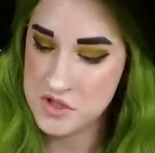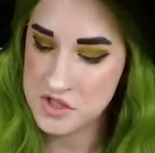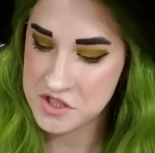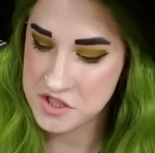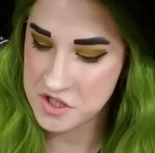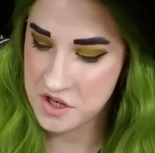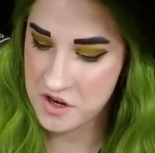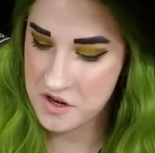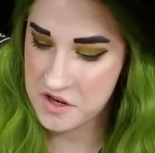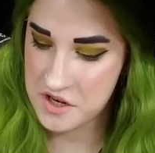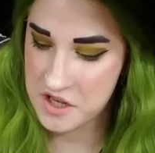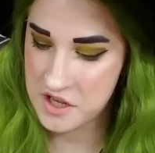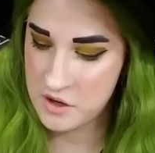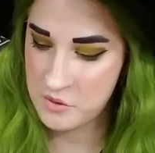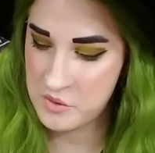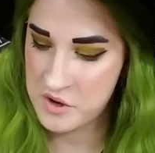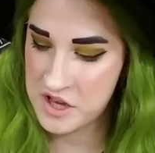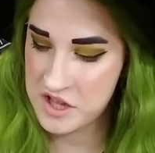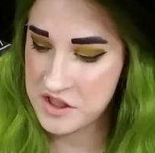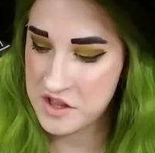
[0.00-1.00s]
starting
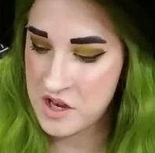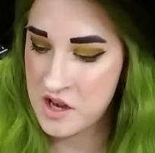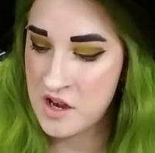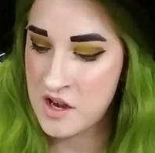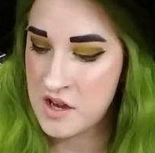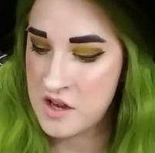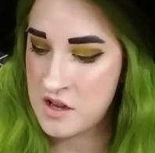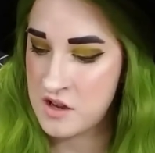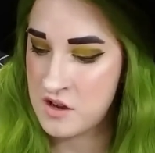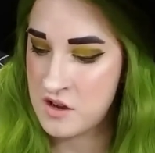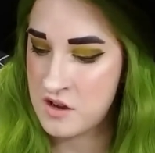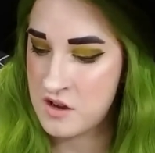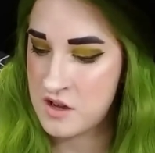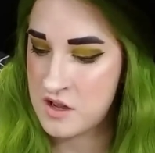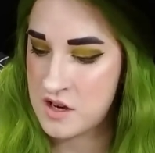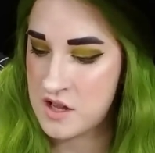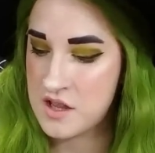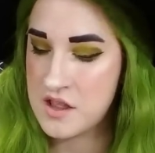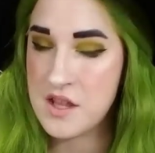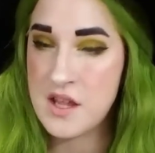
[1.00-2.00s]
with
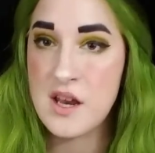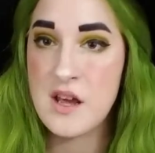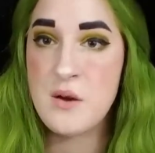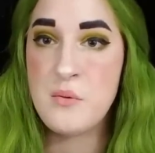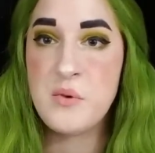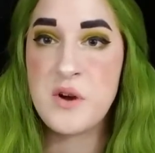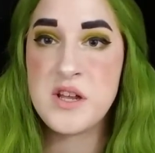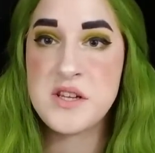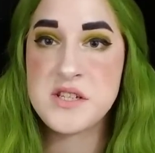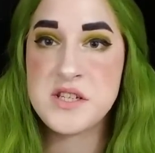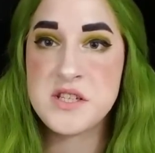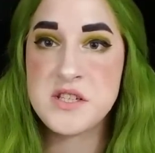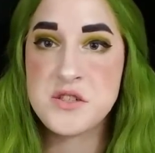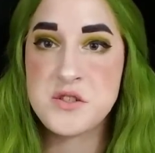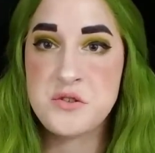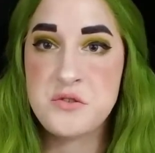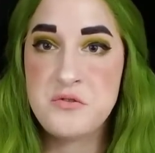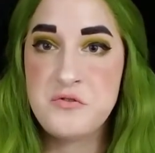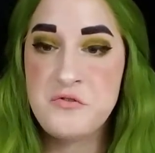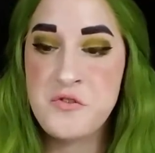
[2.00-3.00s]
Ion, then I went
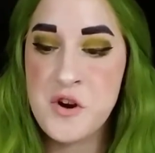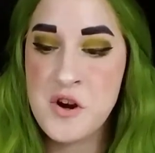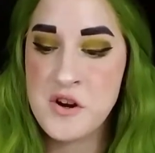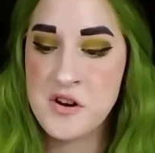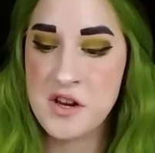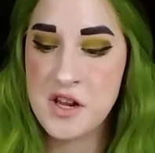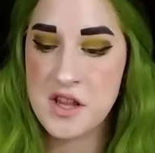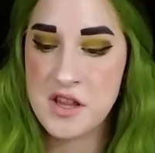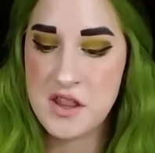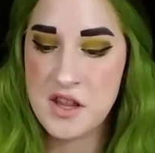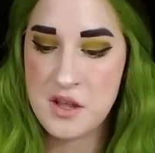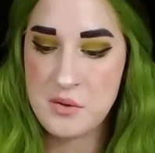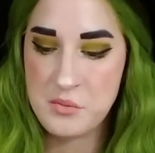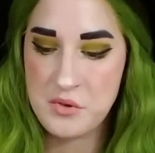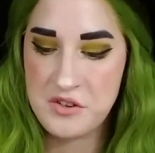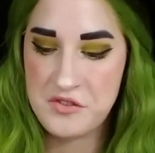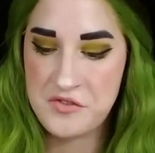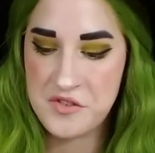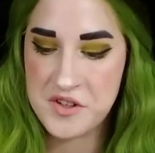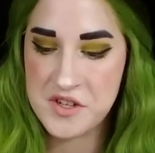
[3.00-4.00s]
into Vert, and then
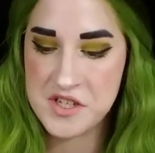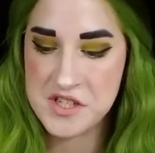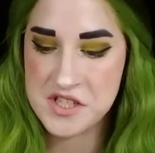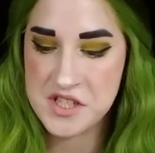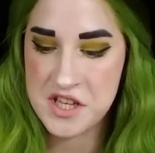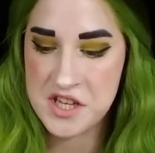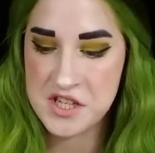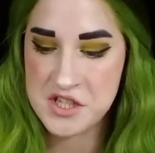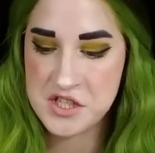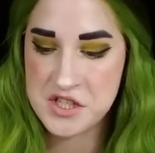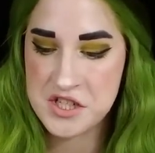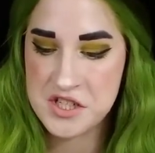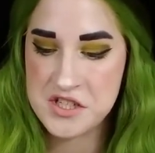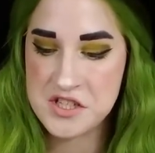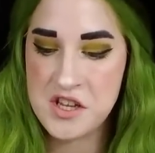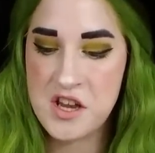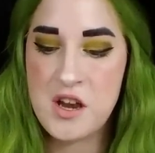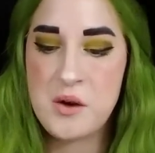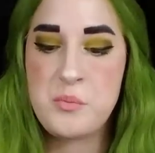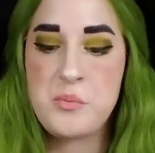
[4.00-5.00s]
we finished that shiz
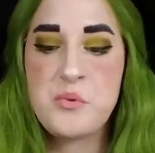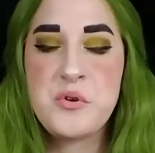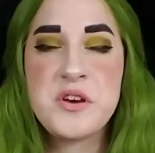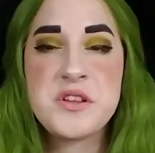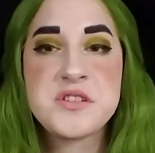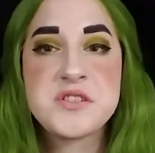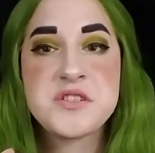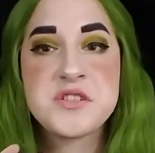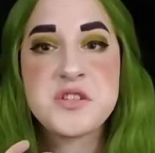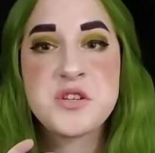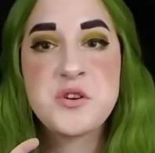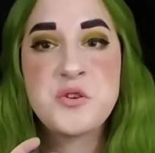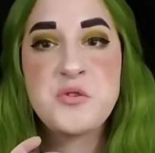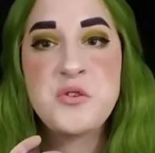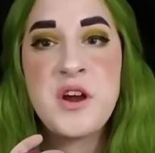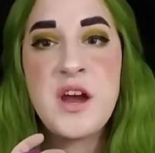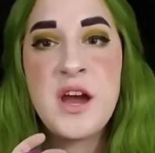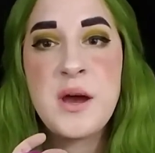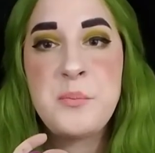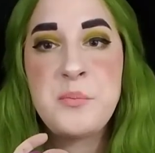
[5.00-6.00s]
up with
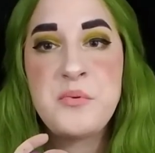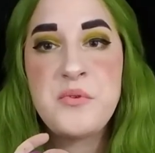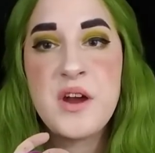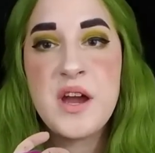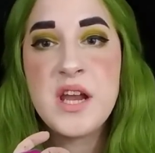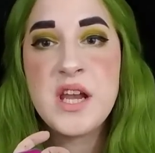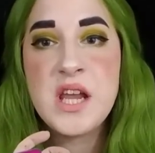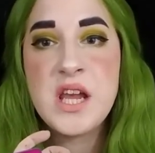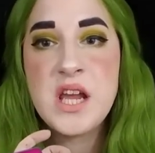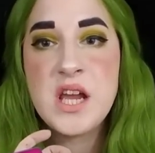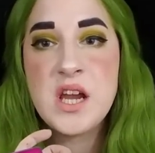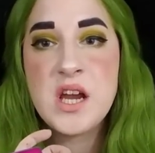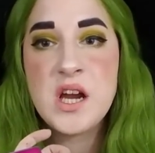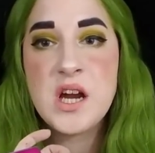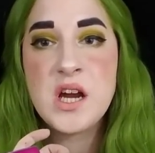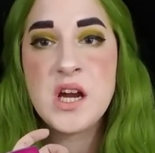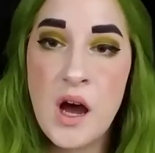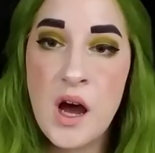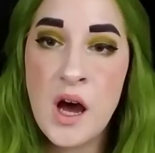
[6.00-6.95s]
Scrap right here,